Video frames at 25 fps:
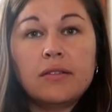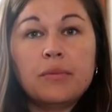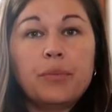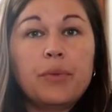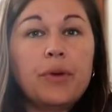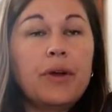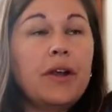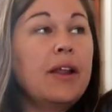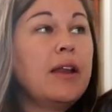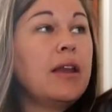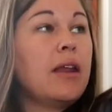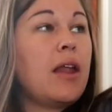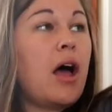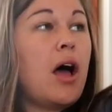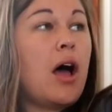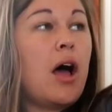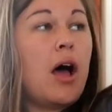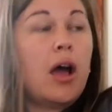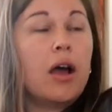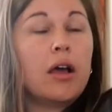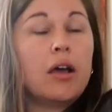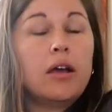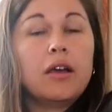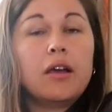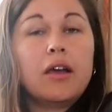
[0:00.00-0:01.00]
Pretty
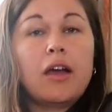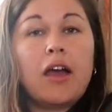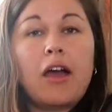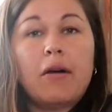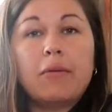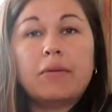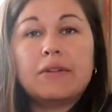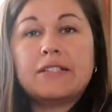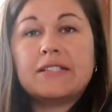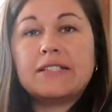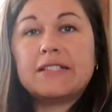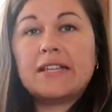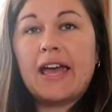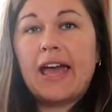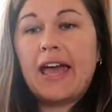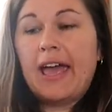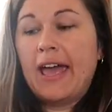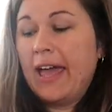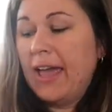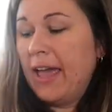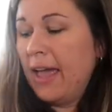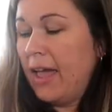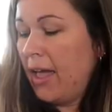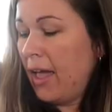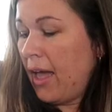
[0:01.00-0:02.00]
long, I would
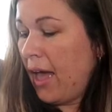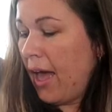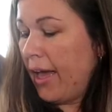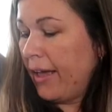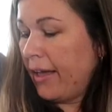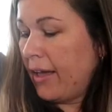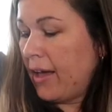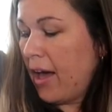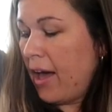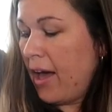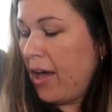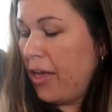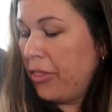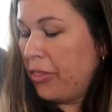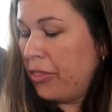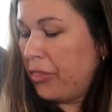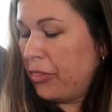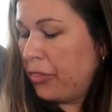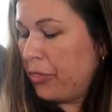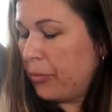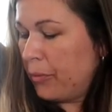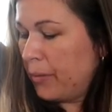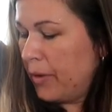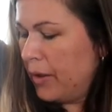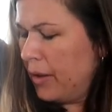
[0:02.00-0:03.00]
say. I got
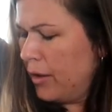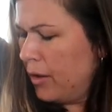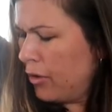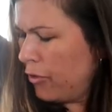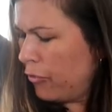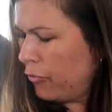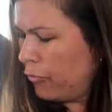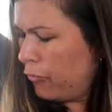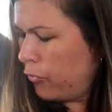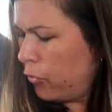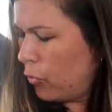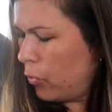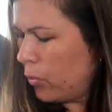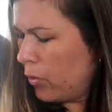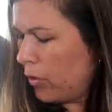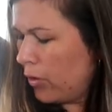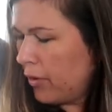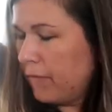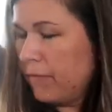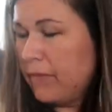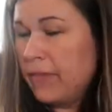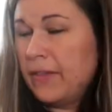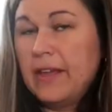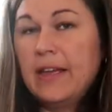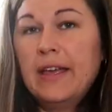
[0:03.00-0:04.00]
3 or 4
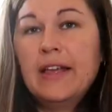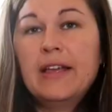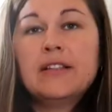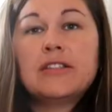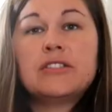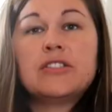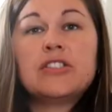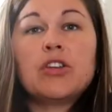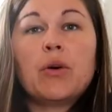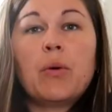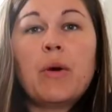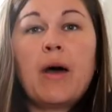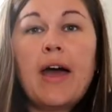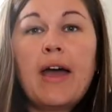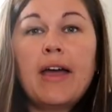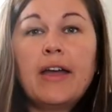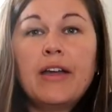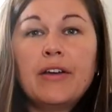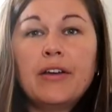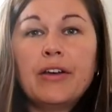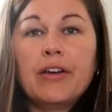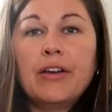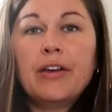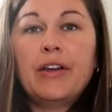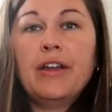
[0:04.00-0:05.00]
of these so I
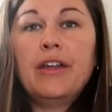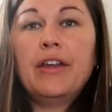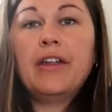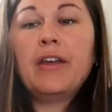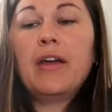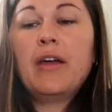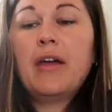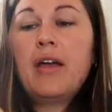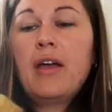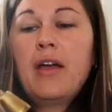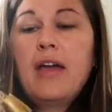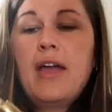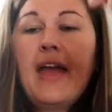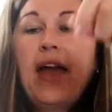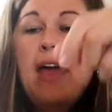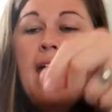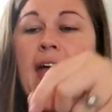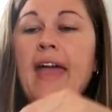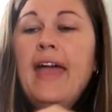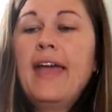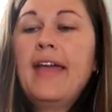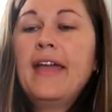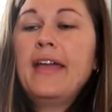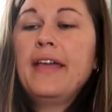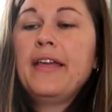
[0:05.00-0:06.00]
could
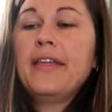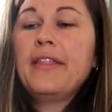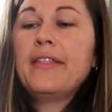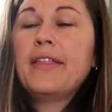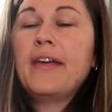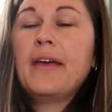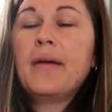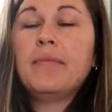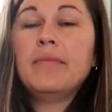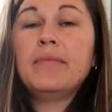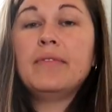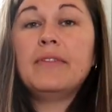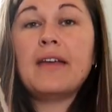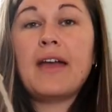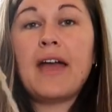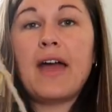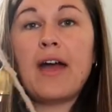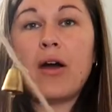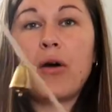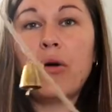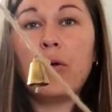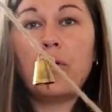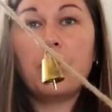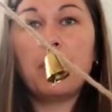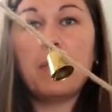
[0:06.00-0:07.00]
hang them
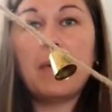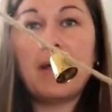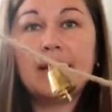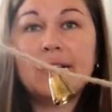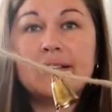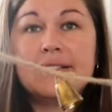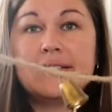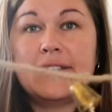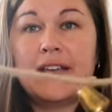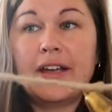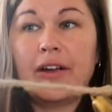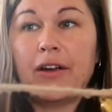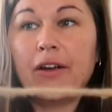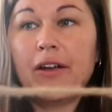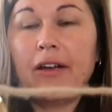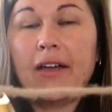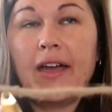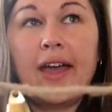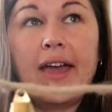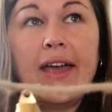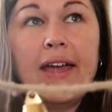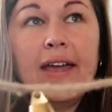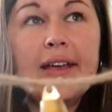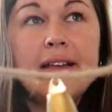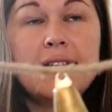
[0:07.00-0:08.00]
down my
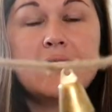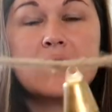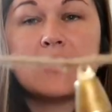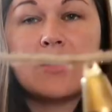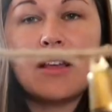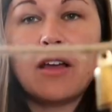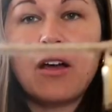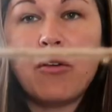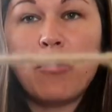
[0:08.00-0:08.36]
staircase